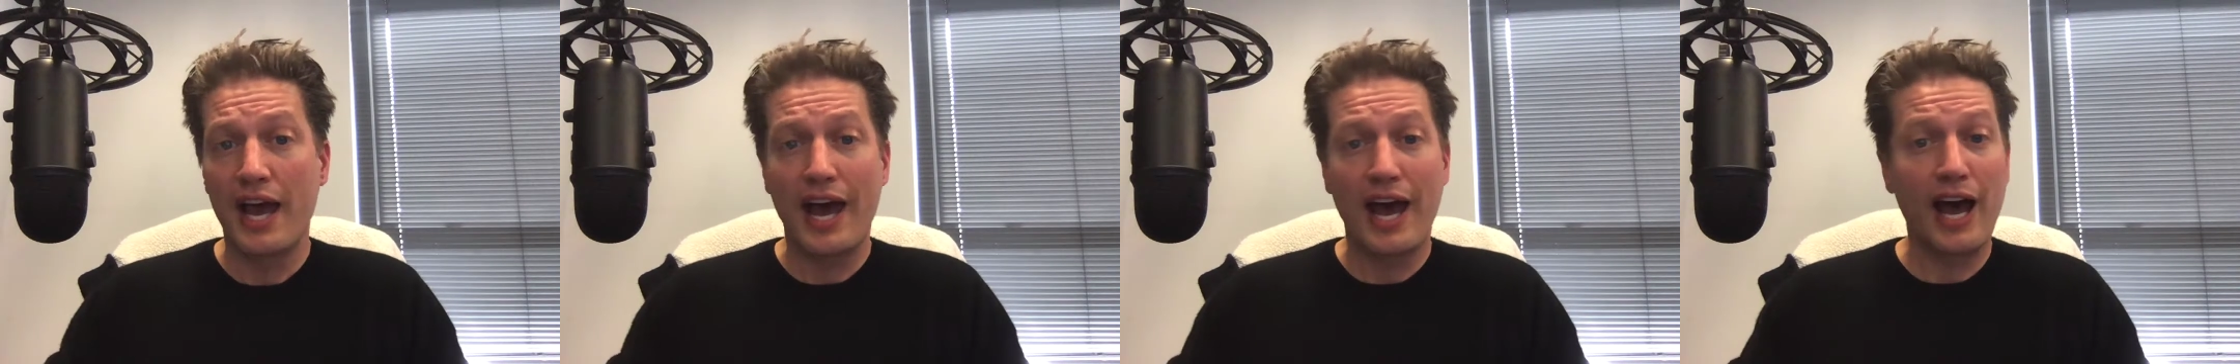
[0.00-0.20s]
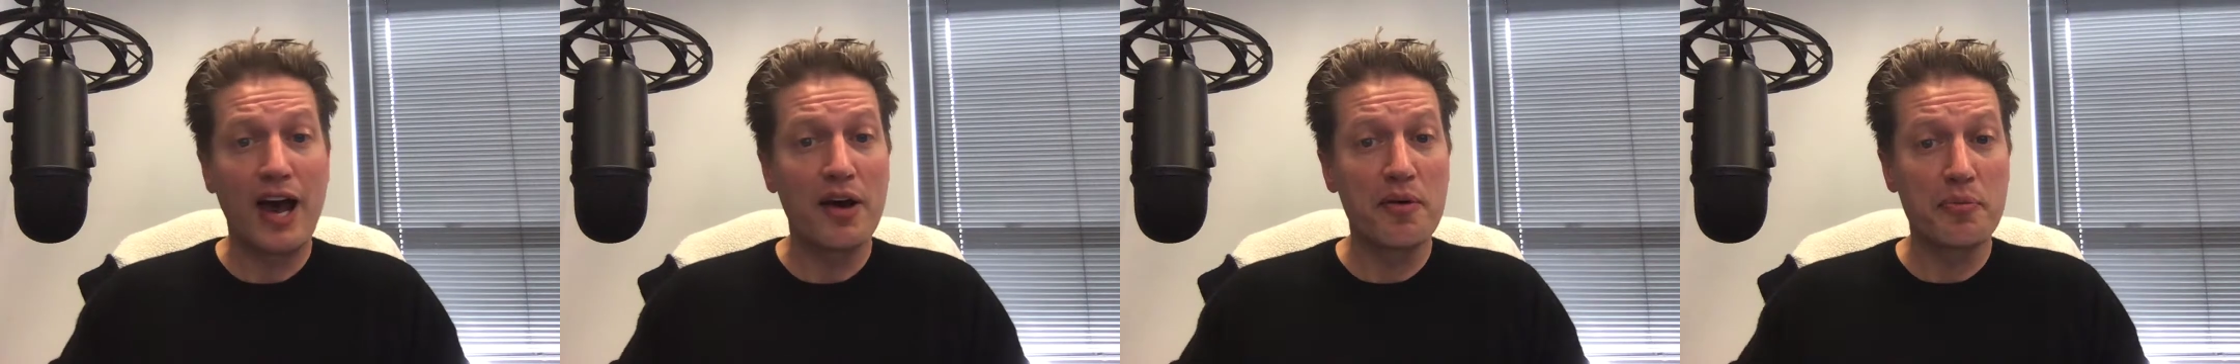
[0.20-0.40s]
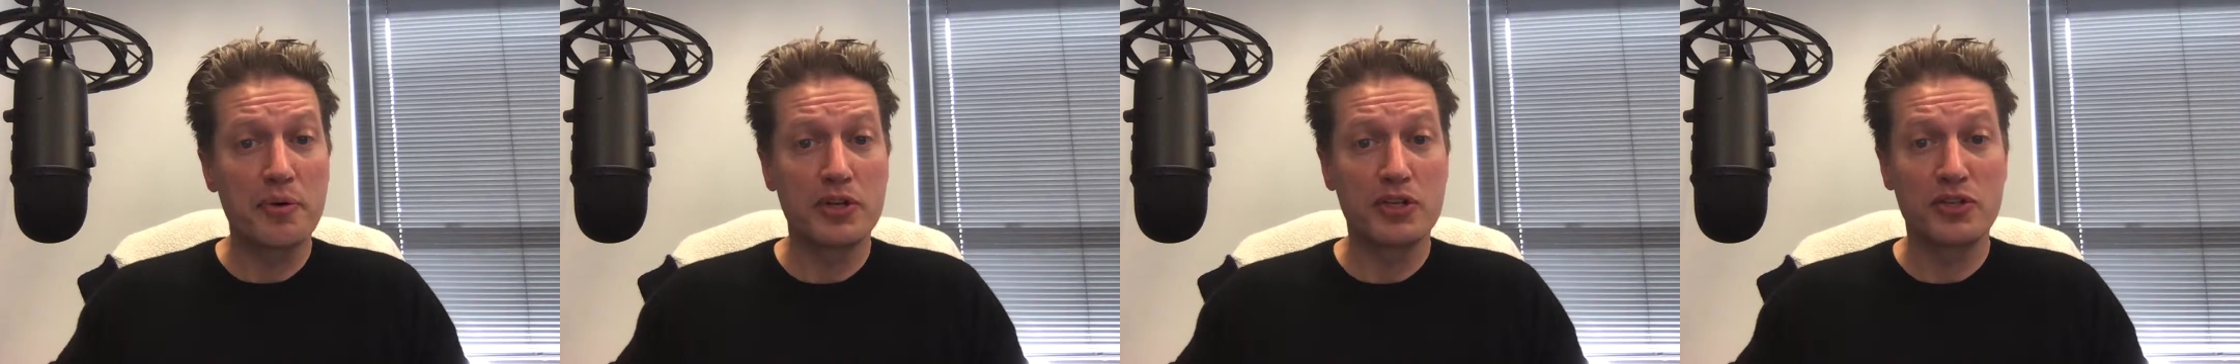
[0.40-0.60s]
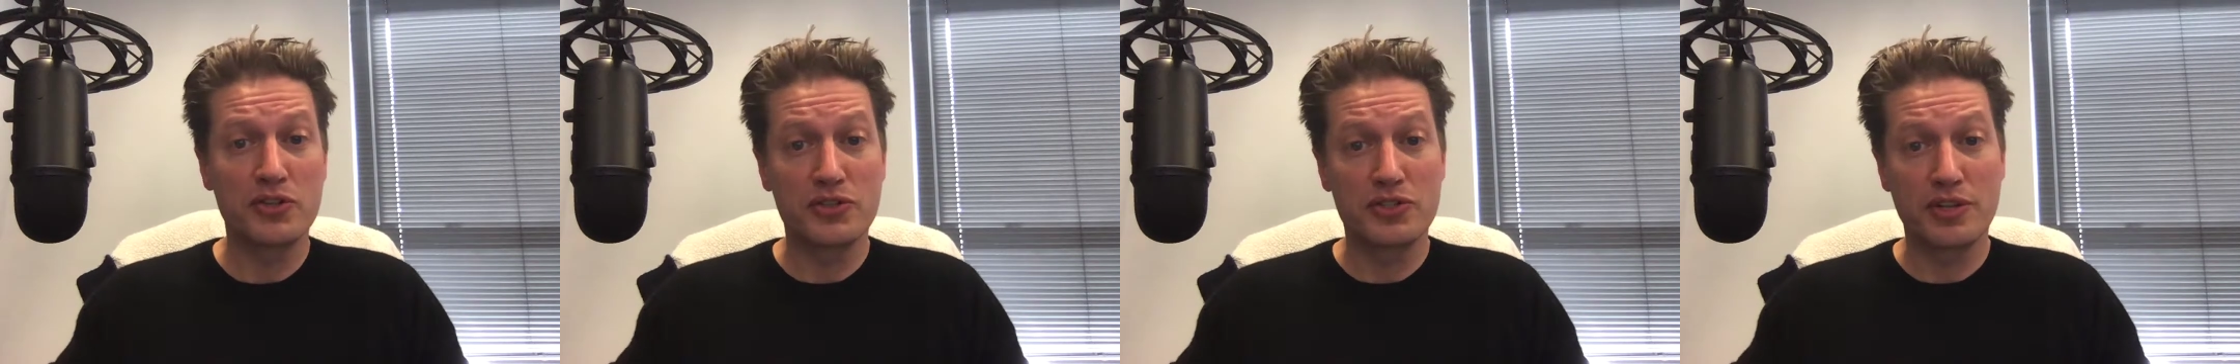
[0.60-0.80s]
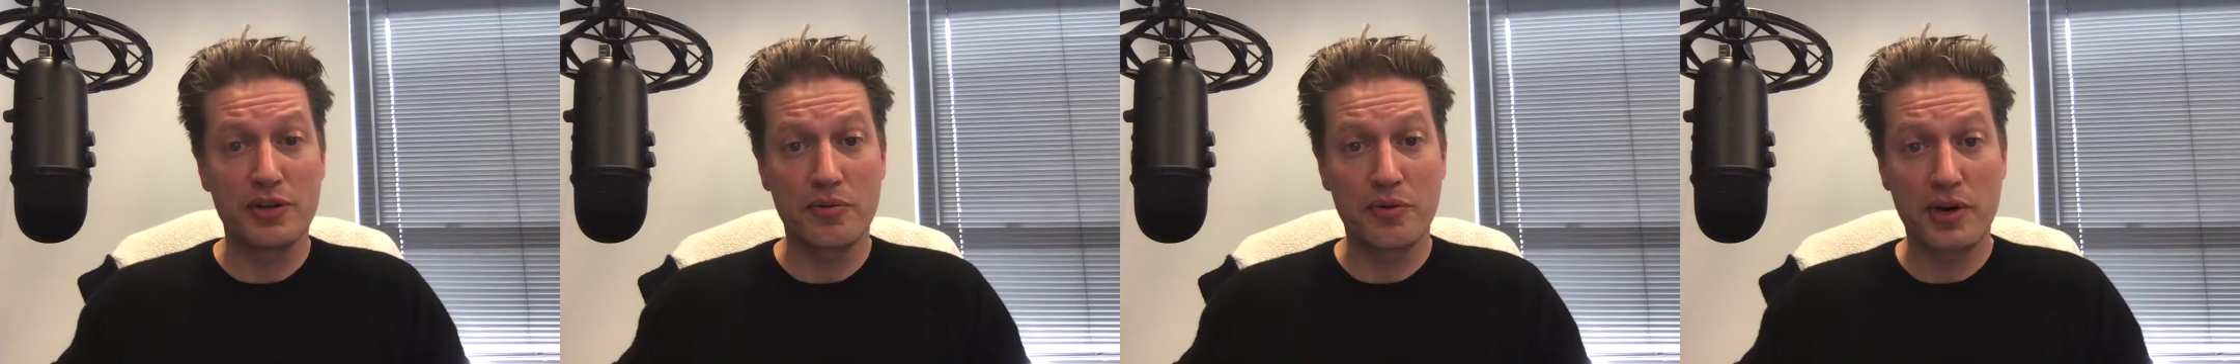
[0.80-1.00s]

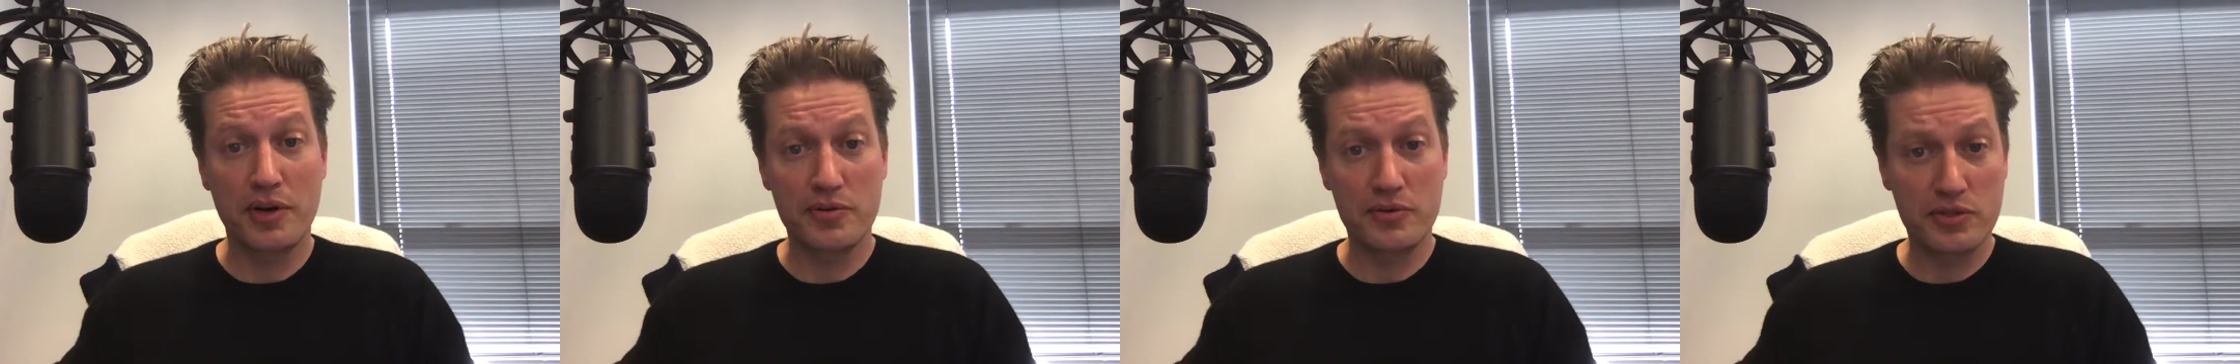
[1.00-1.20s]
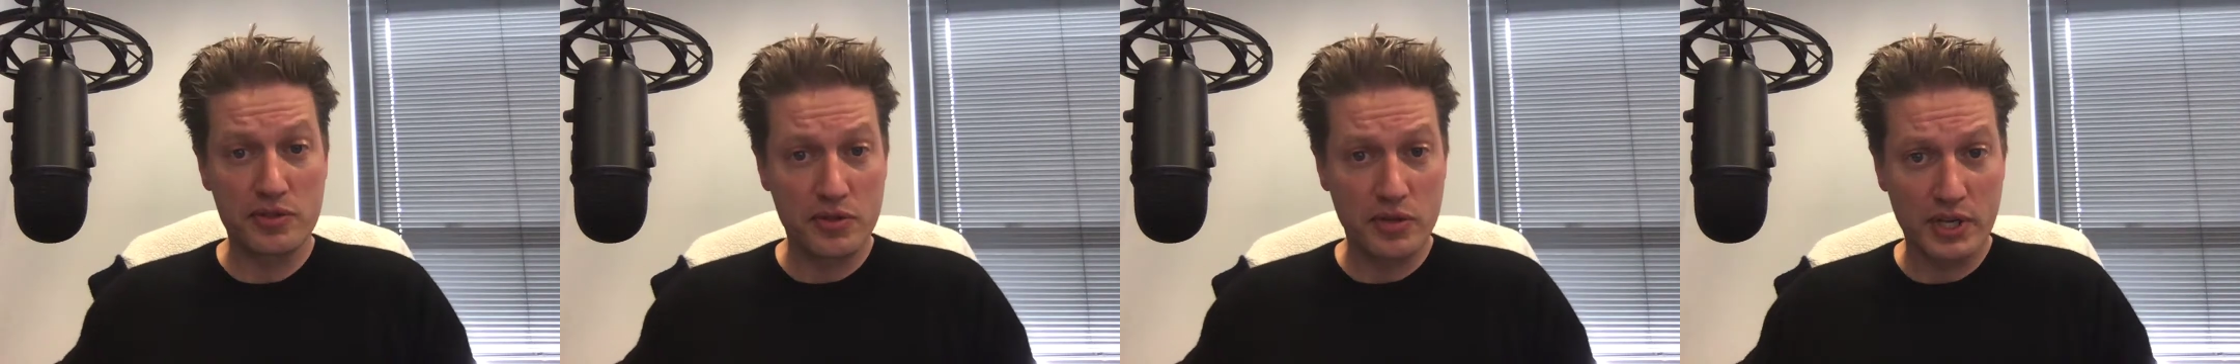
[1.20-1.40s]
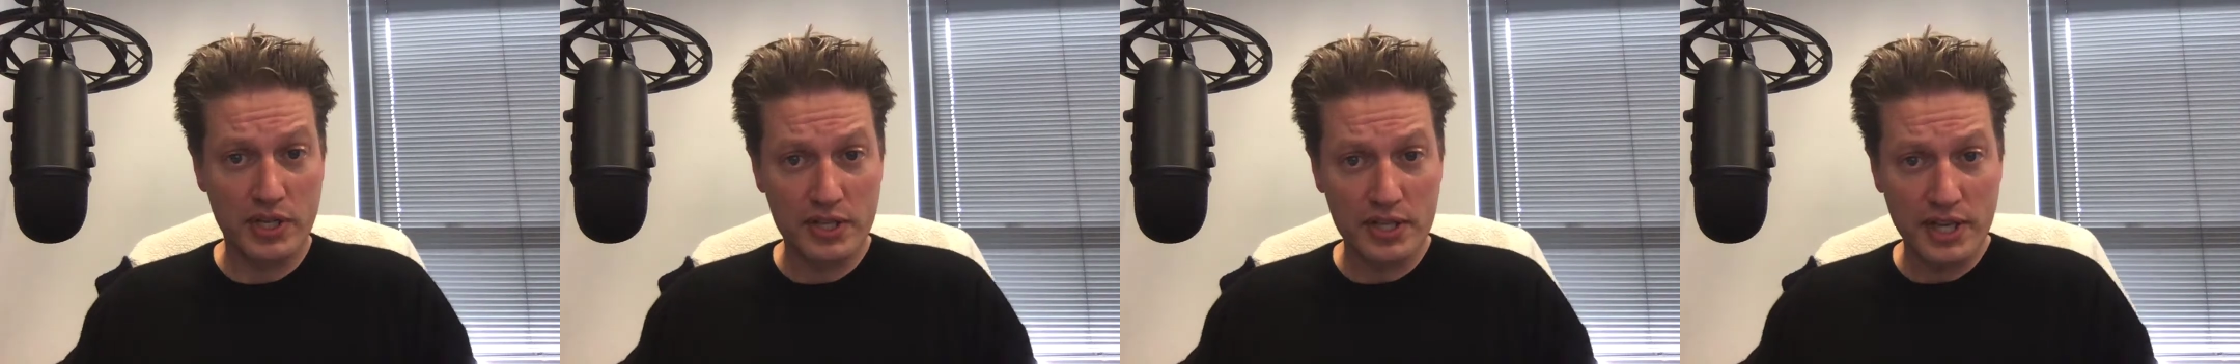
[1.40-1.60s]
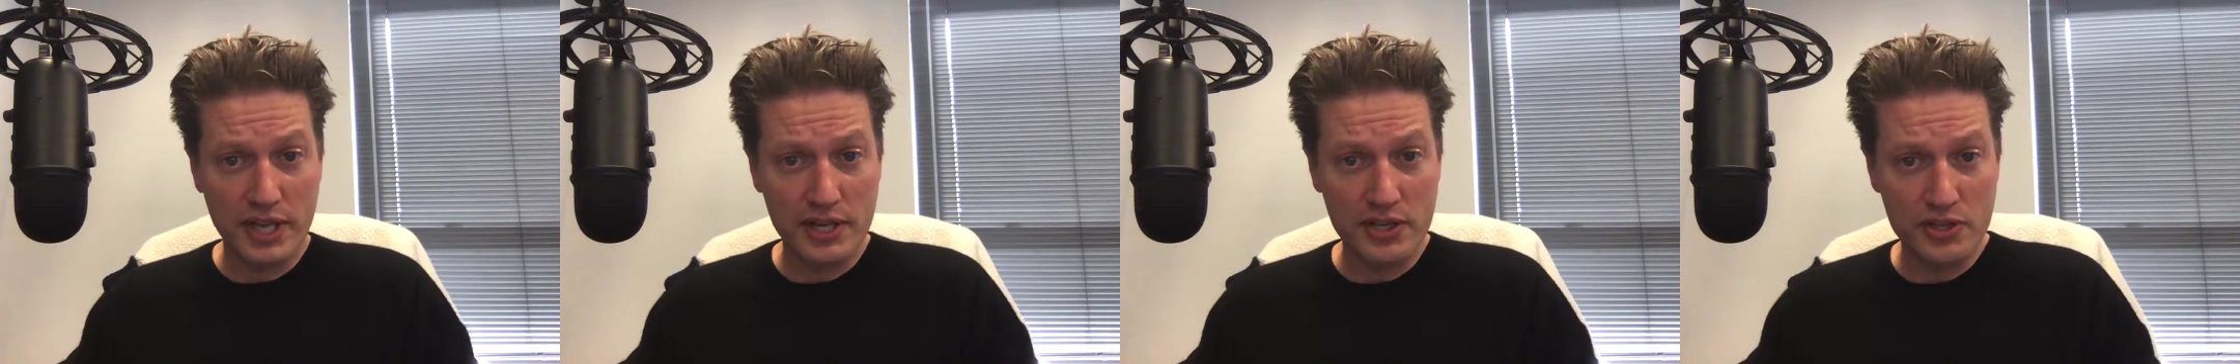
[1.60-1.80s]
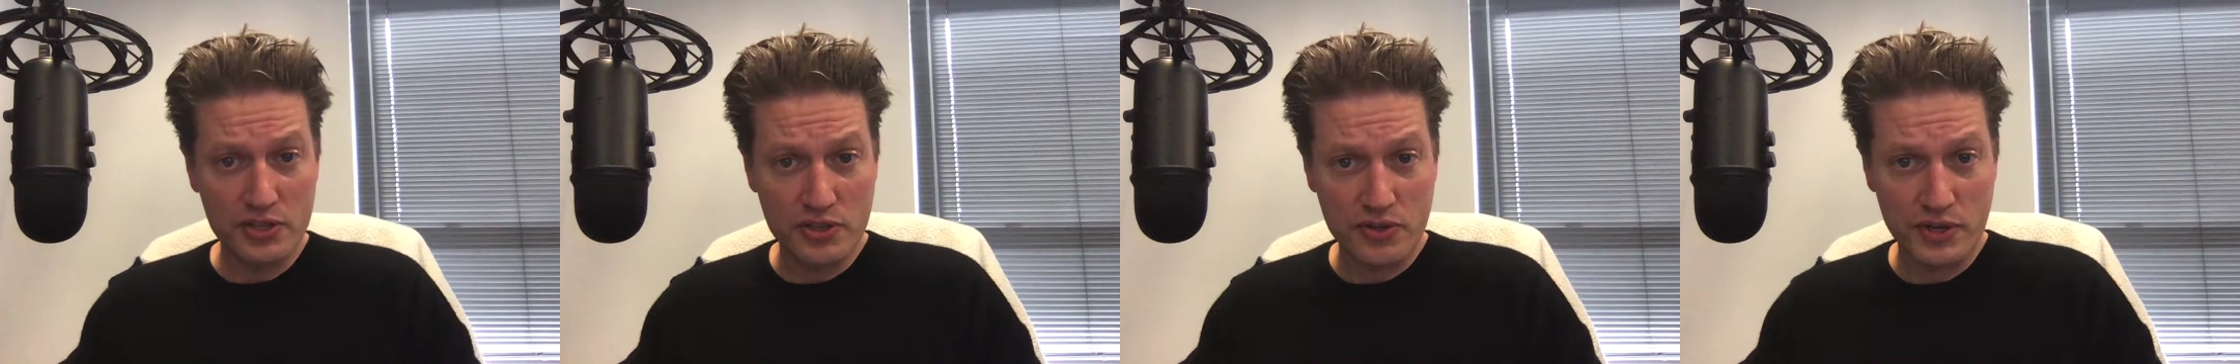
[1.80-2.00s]
outproducing what I was doing in
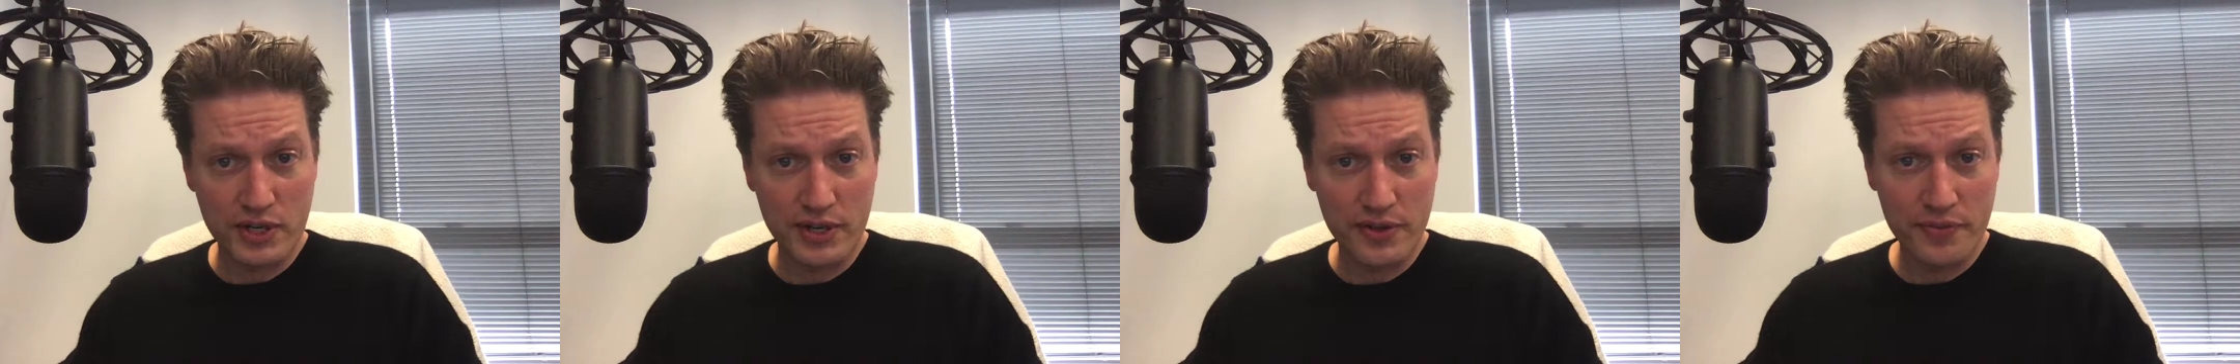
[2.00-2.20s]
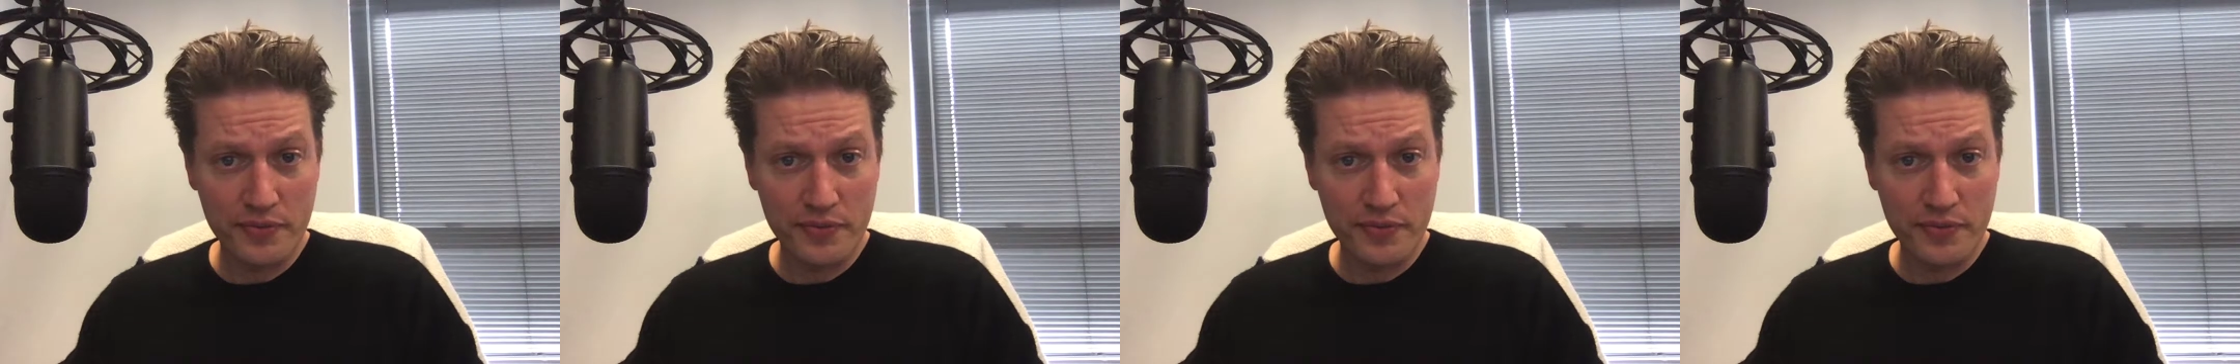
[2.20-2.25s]
dentistry.